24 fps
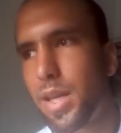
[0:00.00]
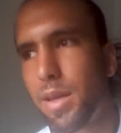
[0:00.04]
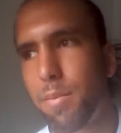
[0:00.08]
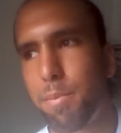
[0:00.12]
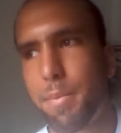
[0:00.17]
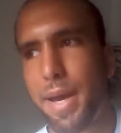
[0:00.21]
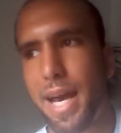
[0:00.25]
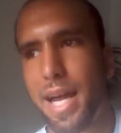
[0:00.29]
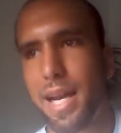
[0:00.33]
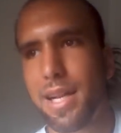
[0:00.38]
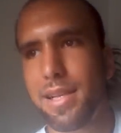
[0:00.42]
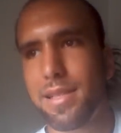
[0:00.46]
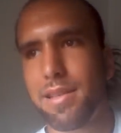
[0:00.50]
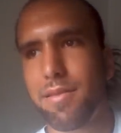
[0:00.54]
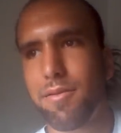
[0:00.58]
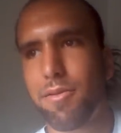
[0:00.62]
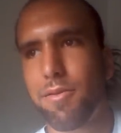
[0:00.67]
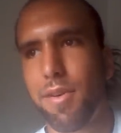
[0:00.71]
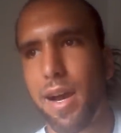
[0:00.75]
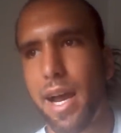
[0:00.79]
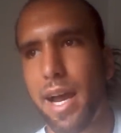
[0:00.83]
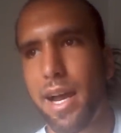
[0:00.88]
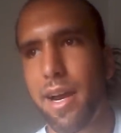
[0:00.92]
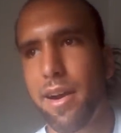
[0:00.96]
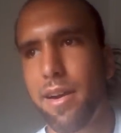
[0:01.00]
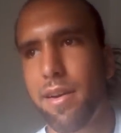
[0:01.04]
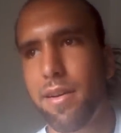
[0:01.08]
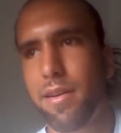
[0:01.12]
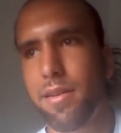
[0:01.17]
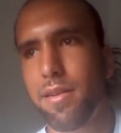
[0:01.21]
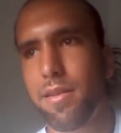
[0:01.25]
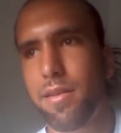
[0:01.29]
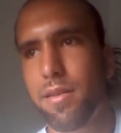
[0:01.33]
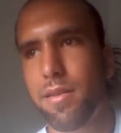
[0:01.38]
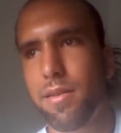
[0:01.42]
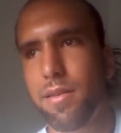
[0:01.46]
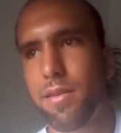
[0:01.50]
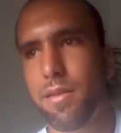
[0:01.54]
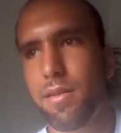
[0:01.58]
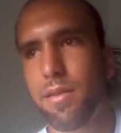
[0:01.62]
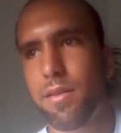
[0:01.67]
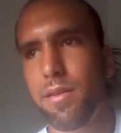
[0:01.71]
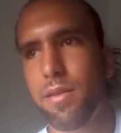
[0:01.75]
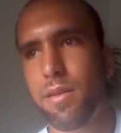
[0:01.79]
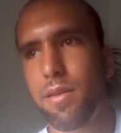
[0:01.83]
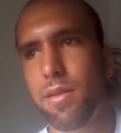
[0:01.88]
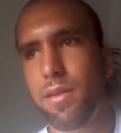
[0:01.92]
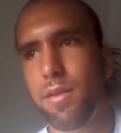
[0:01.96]
imbalance and fire
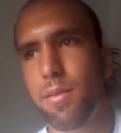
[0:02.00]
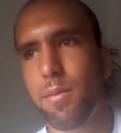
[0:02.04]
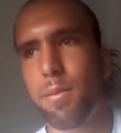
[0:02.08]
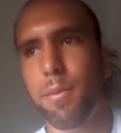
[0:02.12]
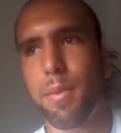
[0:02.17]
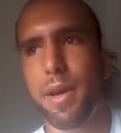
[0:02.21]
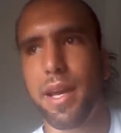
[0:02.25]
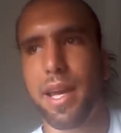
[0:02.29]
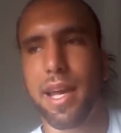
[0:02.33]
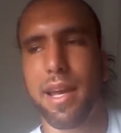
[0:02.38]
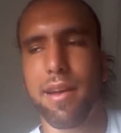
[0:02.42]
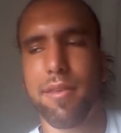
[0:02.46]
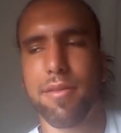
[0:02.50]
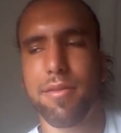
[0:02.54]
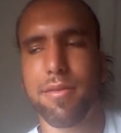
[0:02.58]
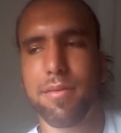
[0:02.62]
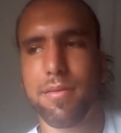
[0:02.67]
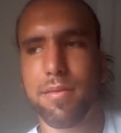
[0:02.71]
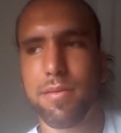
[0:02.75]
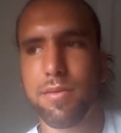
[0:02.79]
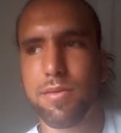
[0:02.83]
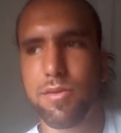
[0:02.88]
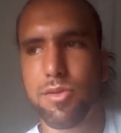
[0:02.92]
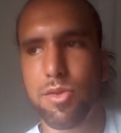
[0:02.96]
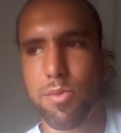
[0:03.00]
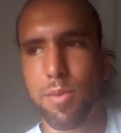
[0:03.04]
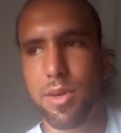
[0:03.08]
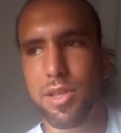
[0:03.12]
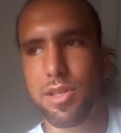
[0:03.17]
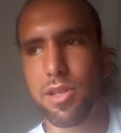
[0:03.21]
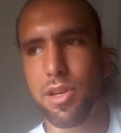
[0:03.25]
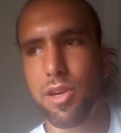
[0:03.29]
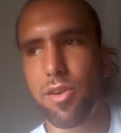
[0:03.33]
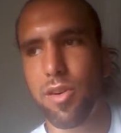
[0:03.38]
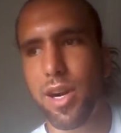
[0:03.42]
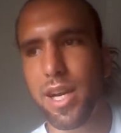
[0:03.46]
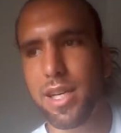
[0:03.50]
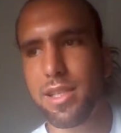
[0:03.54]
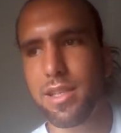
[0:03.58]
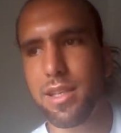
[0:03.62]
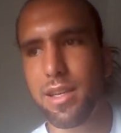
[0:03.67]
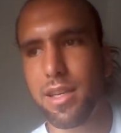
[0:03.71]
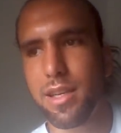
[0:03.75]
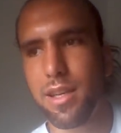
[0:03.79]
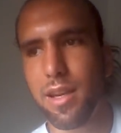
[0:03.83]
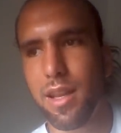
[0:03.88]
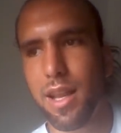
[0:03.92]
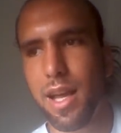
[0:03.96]
might have too much
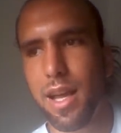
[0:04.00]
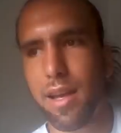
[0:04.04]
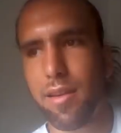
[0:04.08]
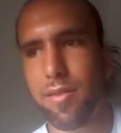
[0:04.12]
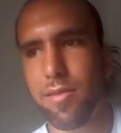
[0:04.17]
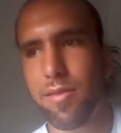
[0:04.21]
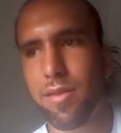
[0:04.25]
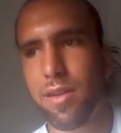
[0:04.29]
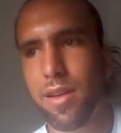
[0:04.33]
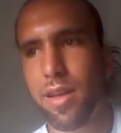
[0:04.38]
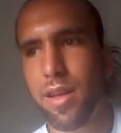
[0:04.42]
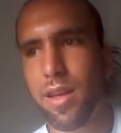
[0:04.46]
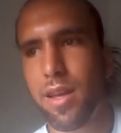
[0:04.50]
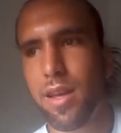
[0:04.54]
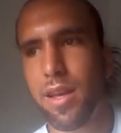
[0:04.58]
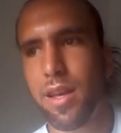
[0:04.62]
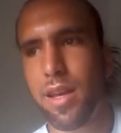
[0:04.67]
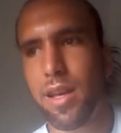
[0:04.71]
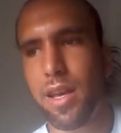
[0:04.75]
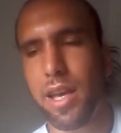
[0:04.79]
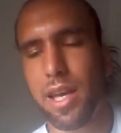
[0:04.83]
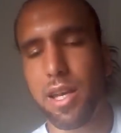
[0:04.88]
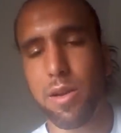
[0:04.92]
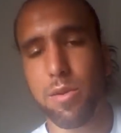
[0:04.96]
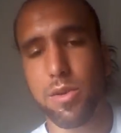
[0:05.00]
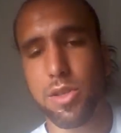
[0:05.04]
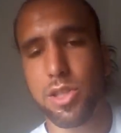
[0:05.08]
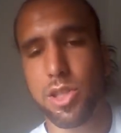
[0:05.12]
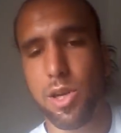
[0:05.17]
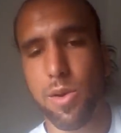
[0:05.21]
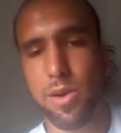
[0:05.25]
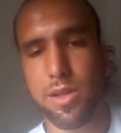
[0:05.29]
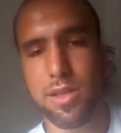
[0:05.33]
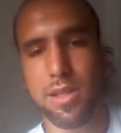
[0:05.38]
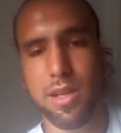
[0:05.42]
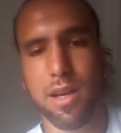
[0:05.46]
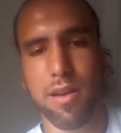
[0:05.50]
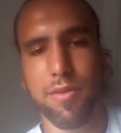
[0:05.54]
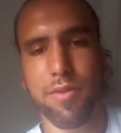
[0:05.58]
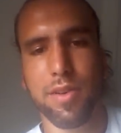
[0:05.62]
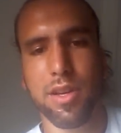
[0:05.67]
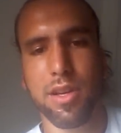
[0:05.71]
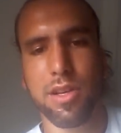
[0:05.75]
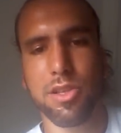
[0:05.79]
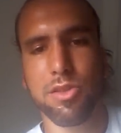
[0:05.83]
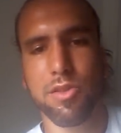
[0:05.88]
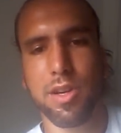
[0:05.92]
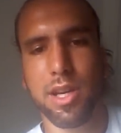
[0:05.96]
aggression in your life, and it will show itself
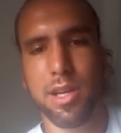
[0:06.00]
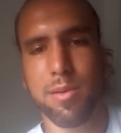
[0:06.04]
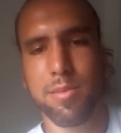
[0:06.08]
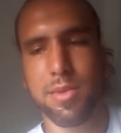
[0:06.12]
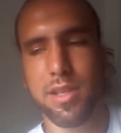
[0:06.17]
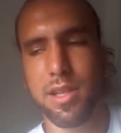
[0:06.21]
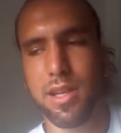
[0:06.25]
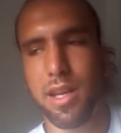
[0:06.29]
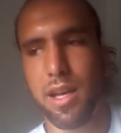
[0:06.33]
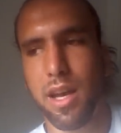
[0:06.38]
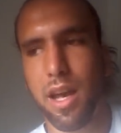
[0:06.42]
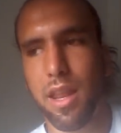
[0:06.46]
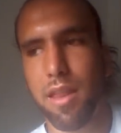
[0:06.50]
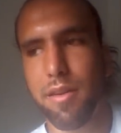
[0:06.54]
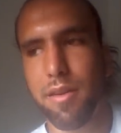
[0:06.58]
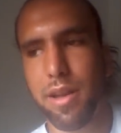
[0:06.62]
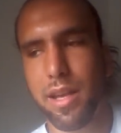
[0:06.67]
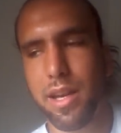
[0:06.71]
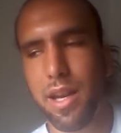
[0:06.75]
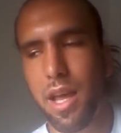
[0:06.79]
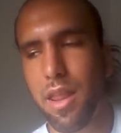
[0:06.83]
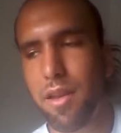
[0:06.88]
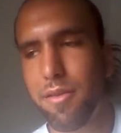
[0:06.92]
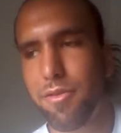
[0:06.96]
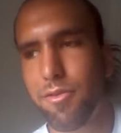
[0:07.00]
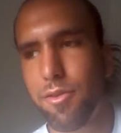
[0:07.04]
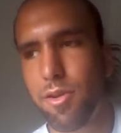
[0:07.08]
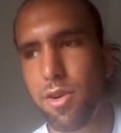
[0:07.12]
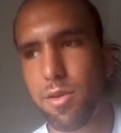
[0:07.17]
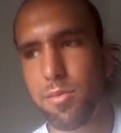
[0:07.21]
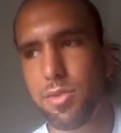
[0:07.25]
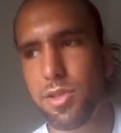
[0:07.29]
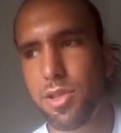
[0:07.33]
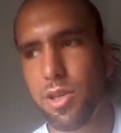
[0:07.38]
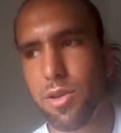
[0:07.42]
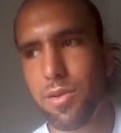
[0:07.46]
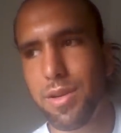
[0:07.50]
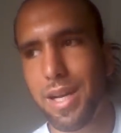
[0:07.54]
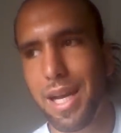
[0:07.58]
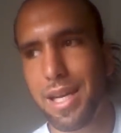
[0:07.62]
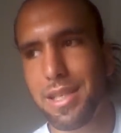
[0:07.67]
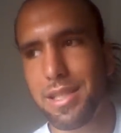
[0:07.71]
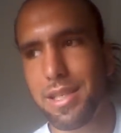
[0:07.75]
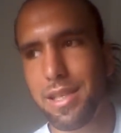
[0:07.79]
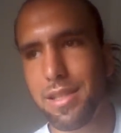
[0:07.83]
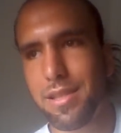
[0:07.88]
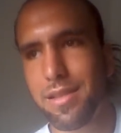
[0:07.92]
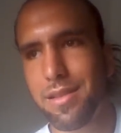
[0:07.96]
in your dreams and other in other forms too,
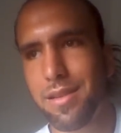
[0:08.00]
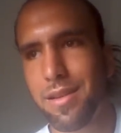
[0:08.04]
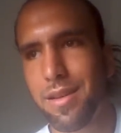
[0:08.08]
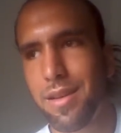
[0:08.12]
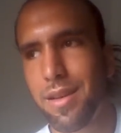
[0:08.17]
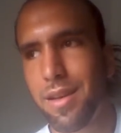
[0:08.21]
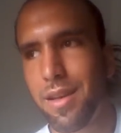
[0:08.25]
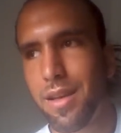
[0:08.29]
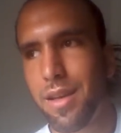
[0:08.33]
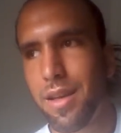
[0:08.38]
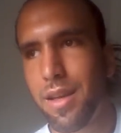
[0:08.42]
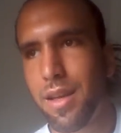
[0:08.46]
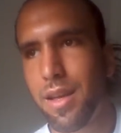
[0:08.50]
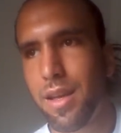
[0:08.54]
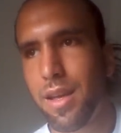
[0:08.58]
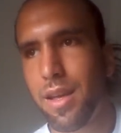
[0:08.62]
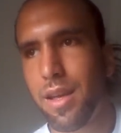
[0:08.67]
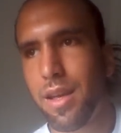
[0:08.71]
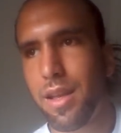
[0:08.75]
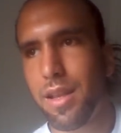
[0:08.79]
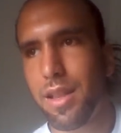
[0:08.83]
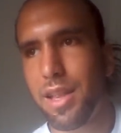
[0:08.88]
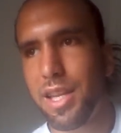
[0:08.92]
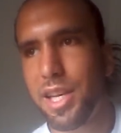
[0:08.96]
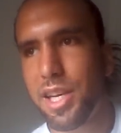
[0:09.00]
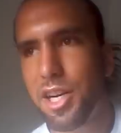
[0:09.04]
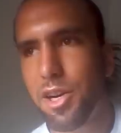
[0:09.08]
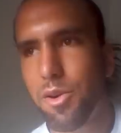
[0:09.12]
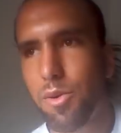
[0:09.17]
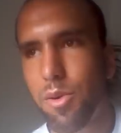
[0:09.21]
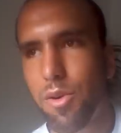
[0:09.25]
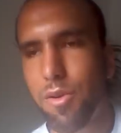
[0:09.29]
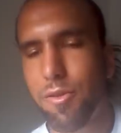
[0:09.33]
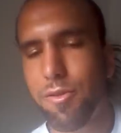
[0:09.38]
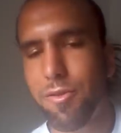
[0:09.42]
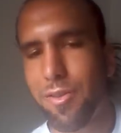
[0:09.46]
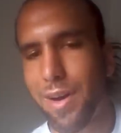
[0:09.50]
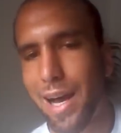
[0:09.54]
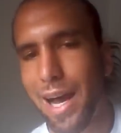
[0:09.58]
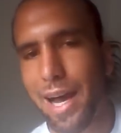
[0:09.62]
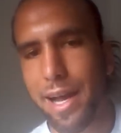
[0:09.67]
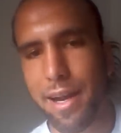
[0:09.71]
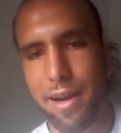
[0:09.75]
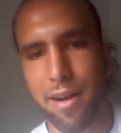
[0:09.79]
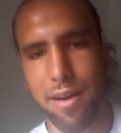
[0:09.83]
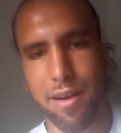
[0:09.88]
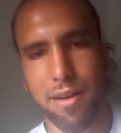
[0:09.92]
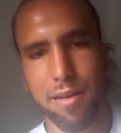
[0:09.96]
not just literal
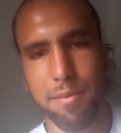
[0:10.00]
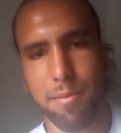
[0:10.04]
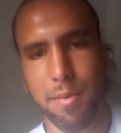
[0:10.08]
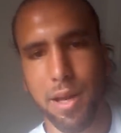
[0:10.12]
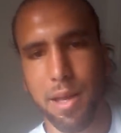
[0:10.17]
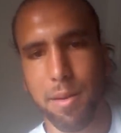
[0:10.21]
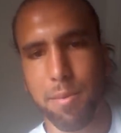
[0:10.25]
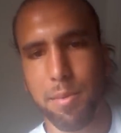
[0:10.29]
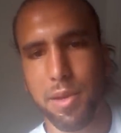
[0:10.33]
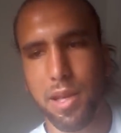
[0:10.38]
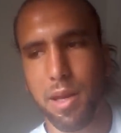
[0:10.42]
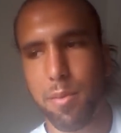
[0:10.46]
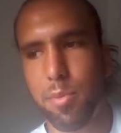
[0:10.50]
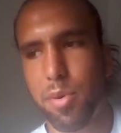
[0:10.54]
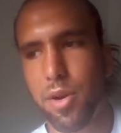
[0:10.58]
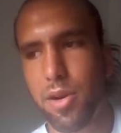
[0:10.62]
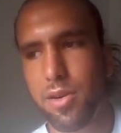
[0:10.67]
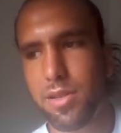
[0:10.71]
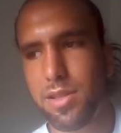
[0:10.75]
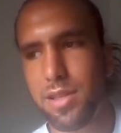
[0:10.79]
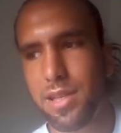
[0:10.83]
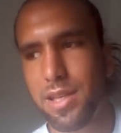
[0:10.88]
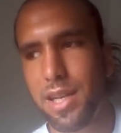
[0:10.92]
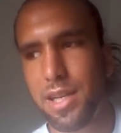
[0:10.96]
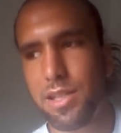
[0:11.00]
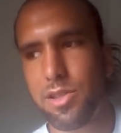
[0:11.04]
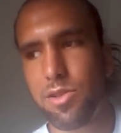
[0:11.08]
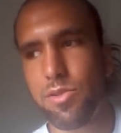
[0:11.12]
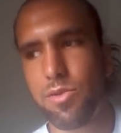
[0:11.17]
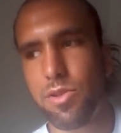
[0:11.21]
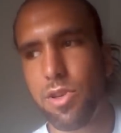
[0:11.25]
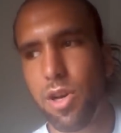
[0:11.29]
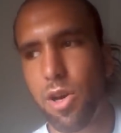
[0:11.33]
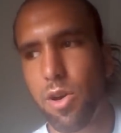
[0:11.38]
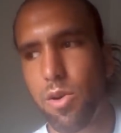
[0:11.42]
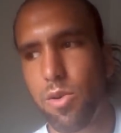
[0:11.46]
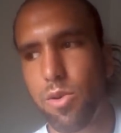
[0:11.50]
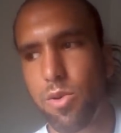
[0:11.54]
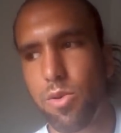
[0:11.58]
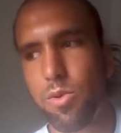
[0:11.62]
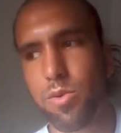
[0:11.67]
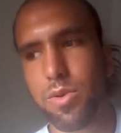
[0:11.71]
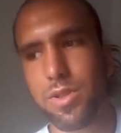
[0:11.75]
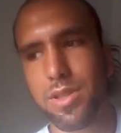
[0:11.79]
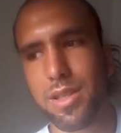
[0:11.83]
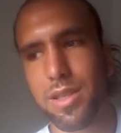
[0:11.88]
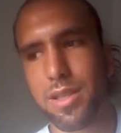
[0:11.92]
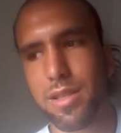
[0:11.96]
fire. Might be a person that you know who
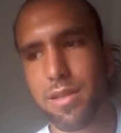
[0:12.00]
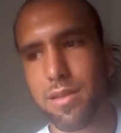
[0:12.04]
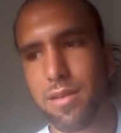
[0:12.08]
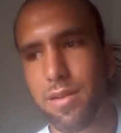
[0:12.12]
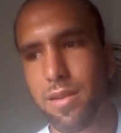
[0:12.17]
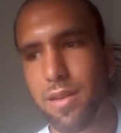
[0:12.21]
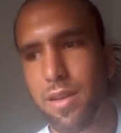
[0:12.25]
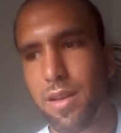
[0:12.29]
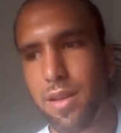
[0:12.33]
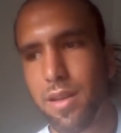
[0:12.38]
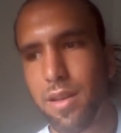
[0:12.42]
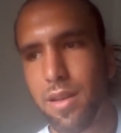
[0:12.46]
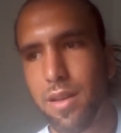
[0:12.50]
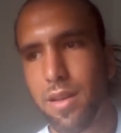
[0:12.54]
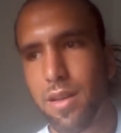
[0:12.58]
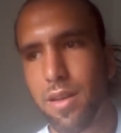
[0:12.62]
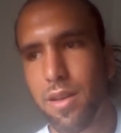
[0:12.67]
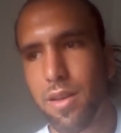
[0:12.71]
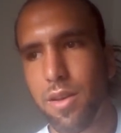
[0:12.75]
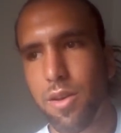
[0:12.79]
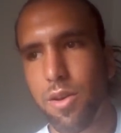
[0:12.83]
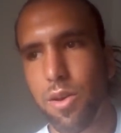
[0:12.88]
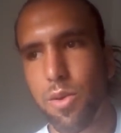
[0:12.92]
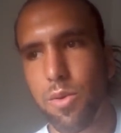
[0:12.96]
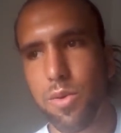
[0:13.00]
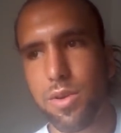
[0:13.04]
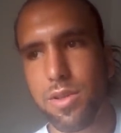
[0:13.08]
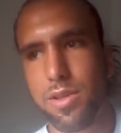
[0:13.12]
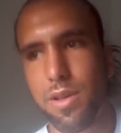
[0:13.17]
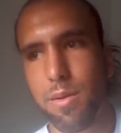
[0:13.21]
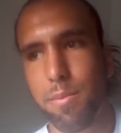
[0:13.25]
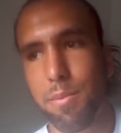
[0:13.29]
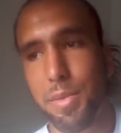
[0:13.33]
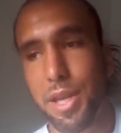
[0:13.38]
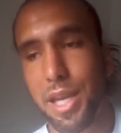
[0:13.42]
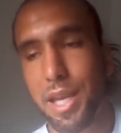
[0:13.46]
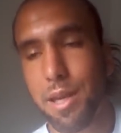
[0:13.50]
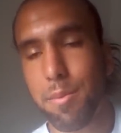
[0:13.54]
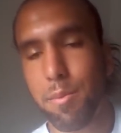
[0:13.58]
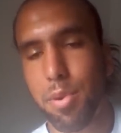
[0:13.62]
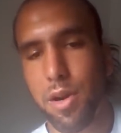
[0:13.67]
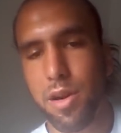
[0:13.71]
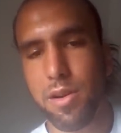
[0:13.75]
was a who was a mean